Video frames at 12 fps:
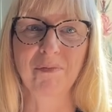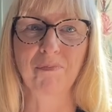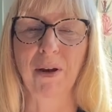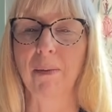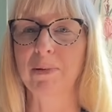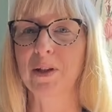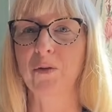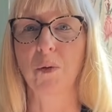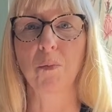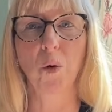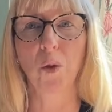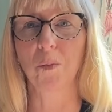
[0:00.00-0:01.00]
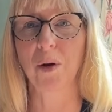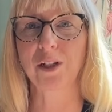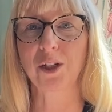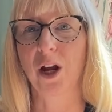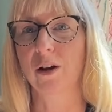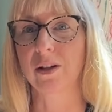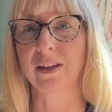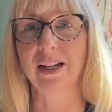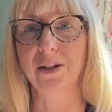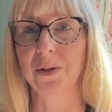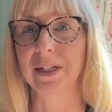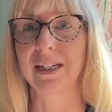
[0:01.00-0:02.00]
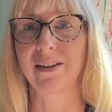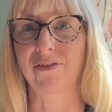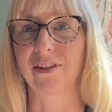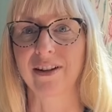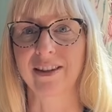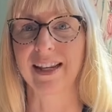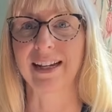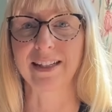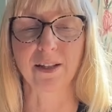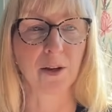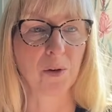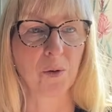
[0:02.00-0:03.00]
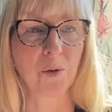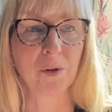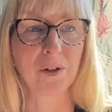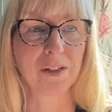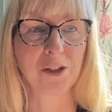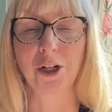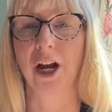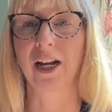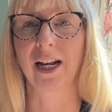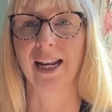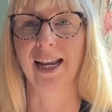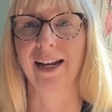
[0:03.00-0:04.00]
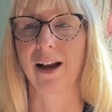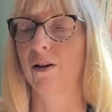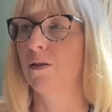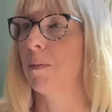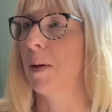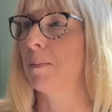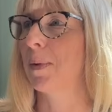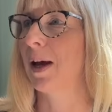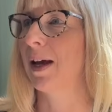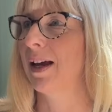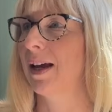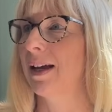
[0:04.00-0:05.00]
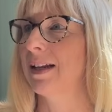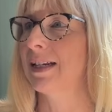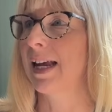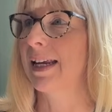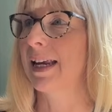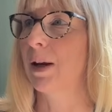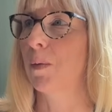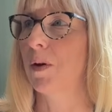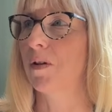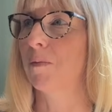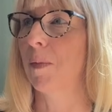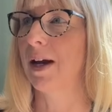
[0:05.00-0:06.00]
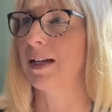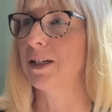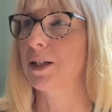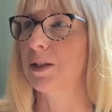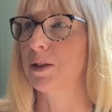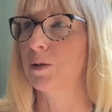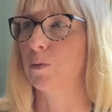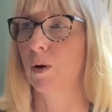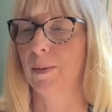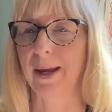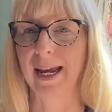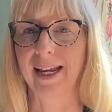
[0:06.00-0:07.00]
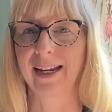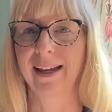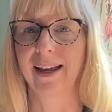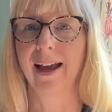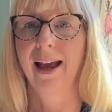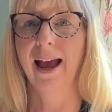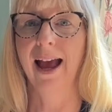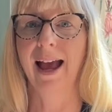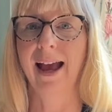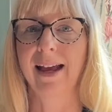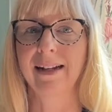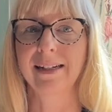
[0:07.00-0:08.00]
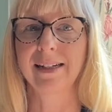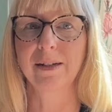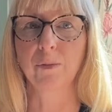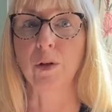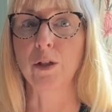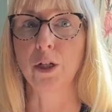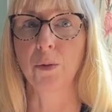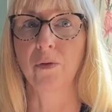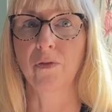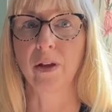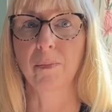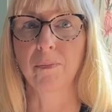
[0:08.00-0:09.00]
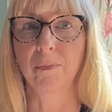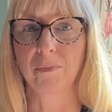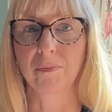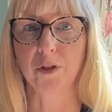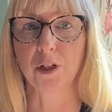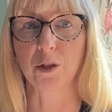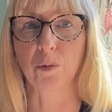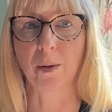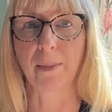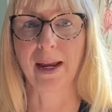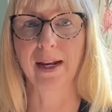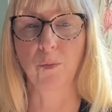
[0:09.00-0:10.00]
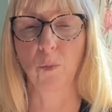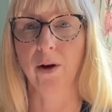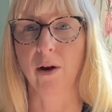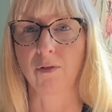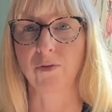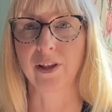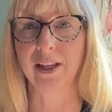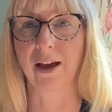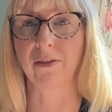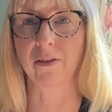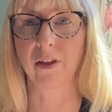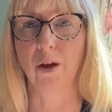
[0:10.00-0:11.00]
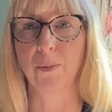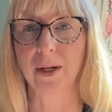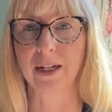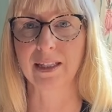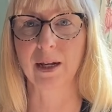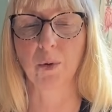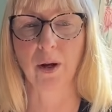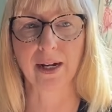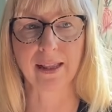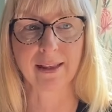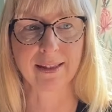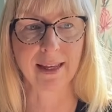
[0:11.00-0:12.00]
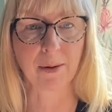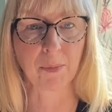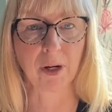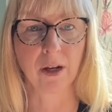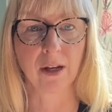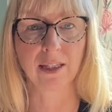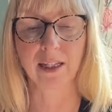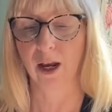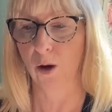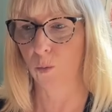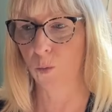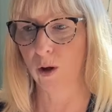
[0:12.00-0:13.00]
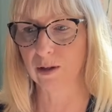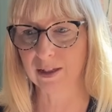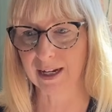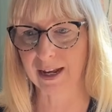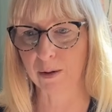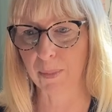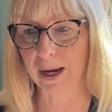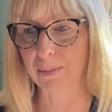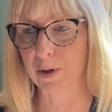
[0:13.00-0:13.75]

perhaps you've got more than one child and they're doing different things, so you're juggling. I remember taking one of mine to swimming, and well, two of them to swimming, one after the other though, because they weren't in the same class, whilst I had a baby